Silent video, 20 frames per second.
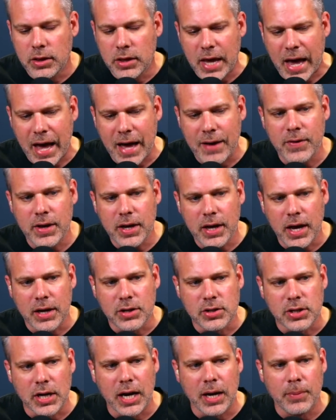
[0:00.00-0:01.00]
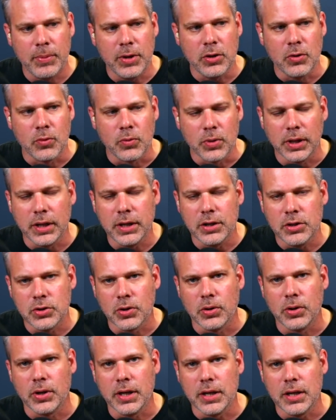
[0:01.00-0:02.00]
having a job that you really
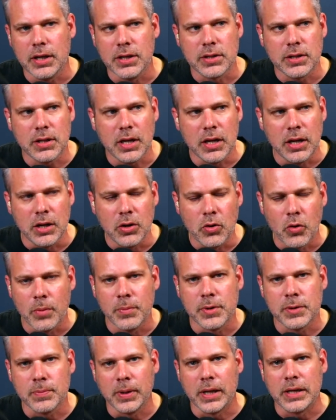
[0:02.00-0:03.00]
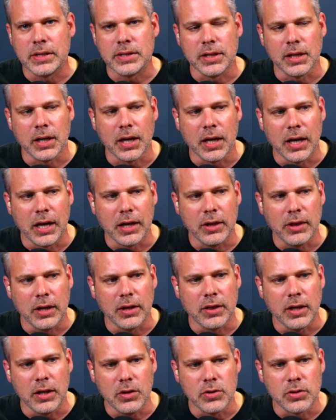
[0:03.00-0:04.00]
enjoy is an enormous blessing, and I
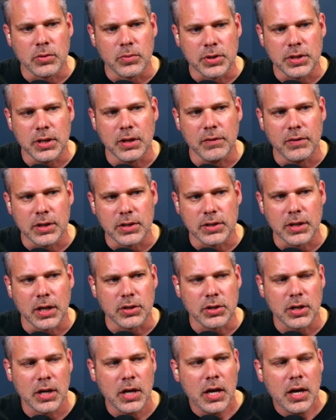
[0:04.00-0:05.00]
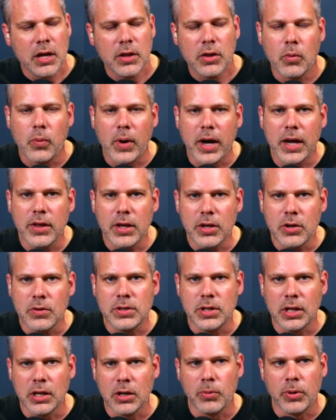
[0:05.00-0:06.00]
think that you should receive it as such. The way that you
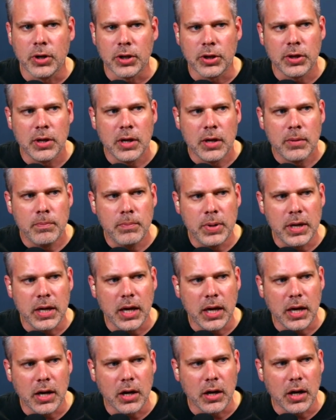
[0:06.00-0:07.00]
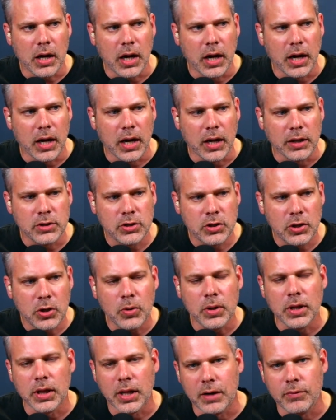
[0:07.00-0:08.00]
deal with being uh,
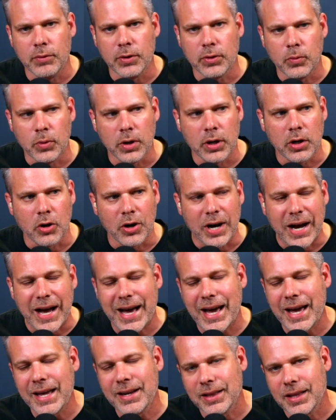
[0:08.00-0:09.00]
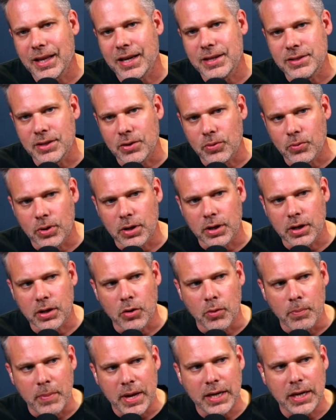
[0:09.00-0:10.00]
too in love with work or idolizing work
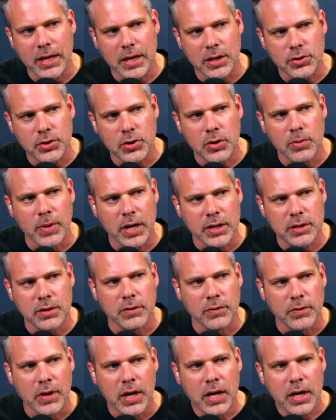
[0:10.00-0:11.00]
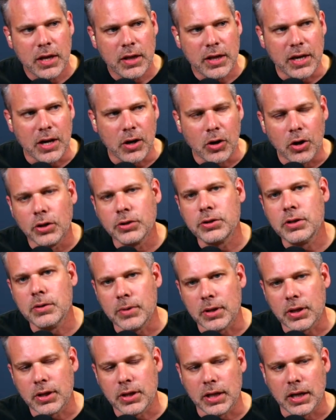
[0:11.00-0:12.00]
or making it too much of the
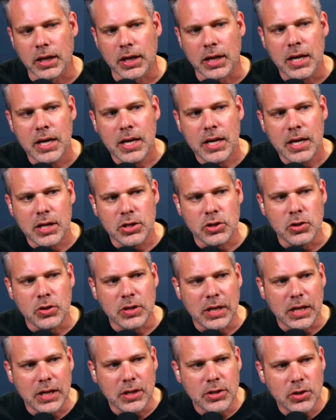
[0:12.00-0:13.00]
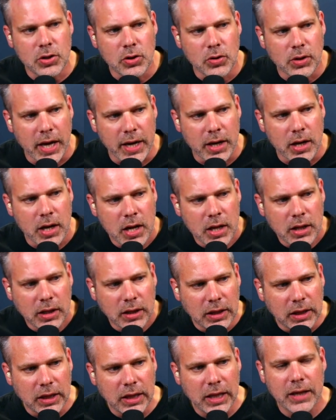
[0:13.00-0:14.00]
ultimate thing is you need to like
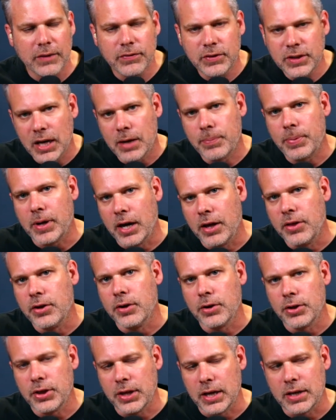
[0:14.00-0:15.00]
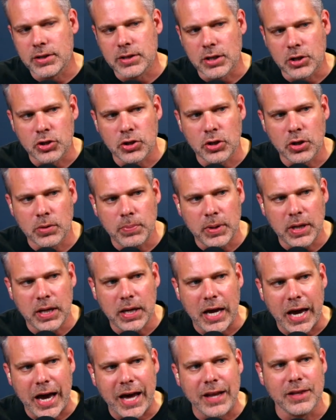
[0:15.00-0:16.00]
lift up other things that should
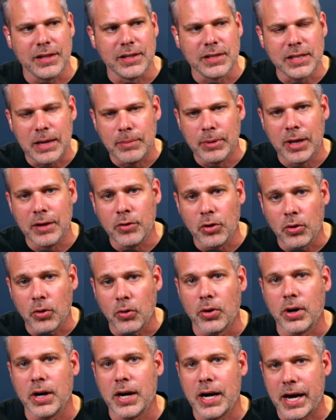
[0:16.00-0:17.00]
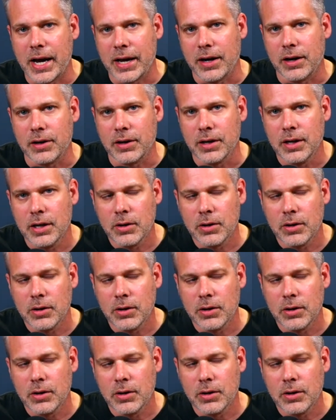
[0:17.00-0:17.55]
be at the same level or higher,